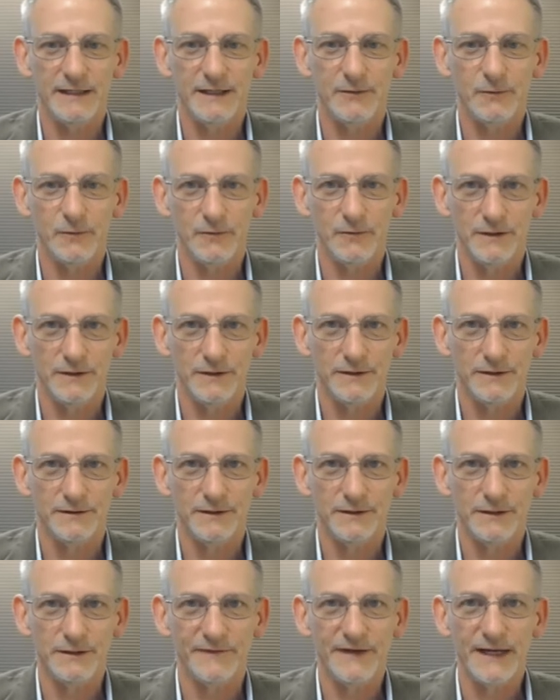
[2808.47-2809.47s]

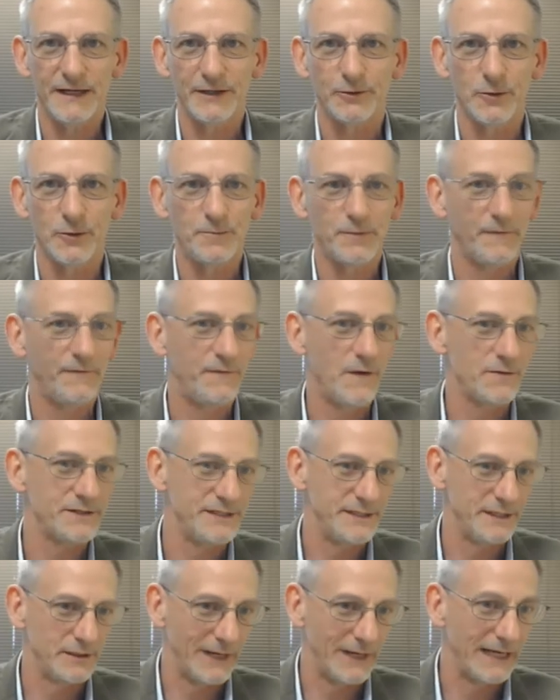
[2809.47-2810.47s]
You've got a group of folks
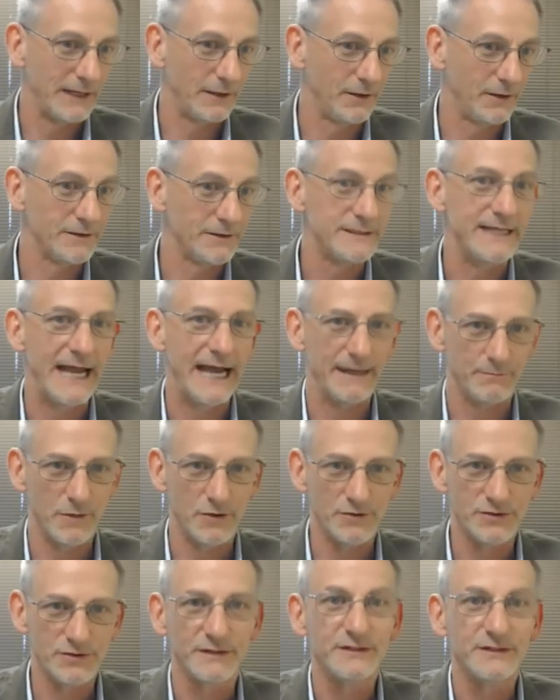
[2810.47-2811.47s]
here, when I looked at,
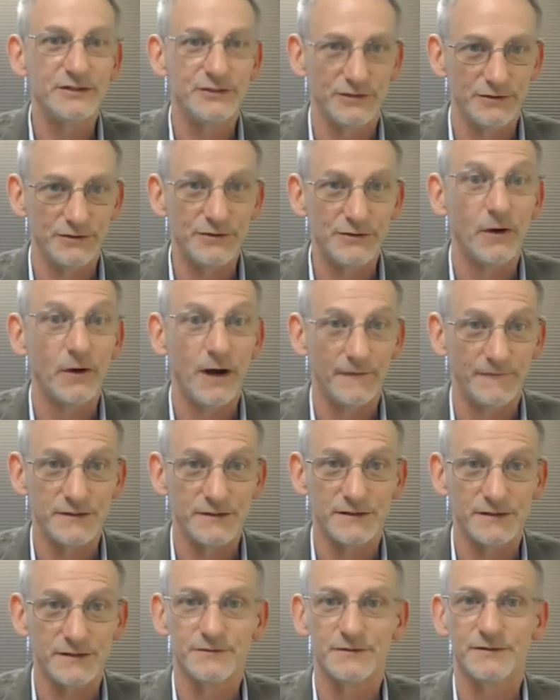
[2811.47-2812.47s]
mostly junior officers